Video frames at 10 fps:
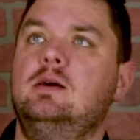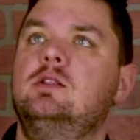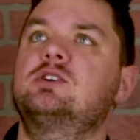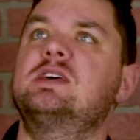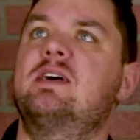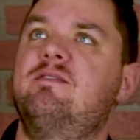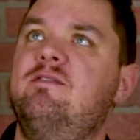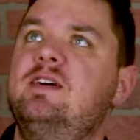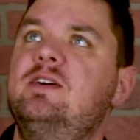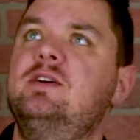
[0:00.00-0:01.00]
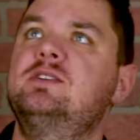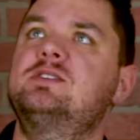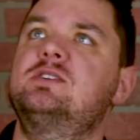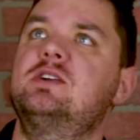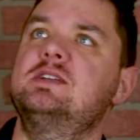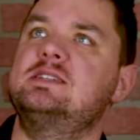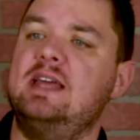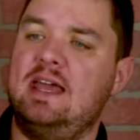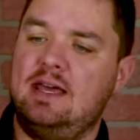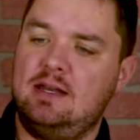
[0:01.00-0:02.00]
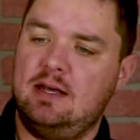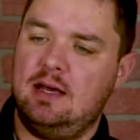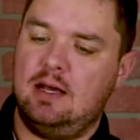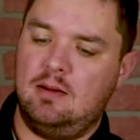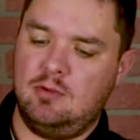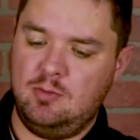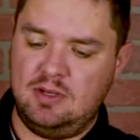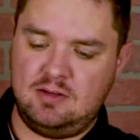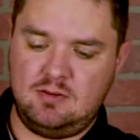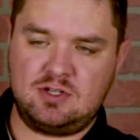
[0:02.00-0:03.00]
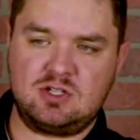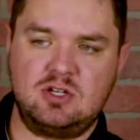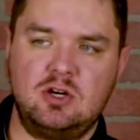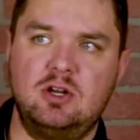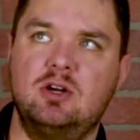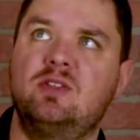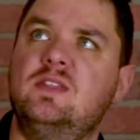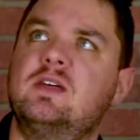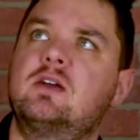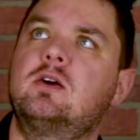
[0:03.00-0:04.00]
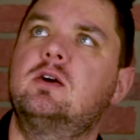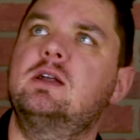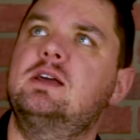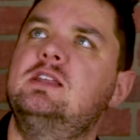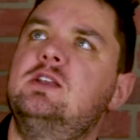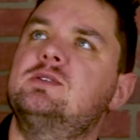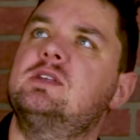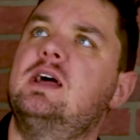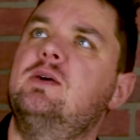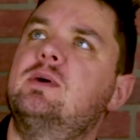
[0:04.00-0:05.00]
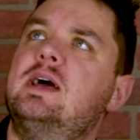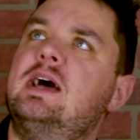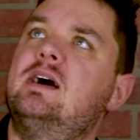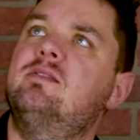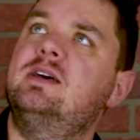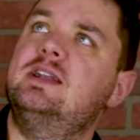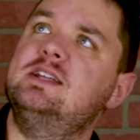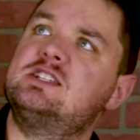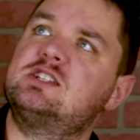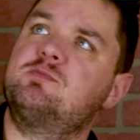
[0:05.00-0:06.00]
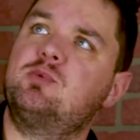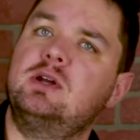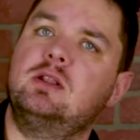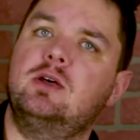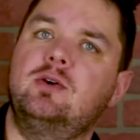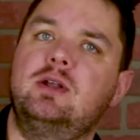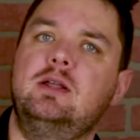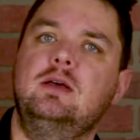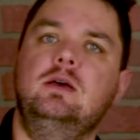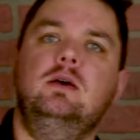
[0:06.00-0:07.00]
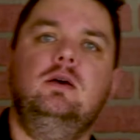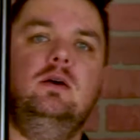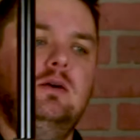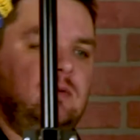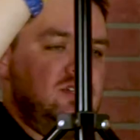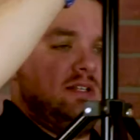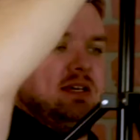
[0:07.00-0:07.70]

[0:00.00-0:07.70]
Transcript: Looks like a very good sturdy stand, a little bit sturdier than the current continuous lighting one I have, and it is spring loaded, which is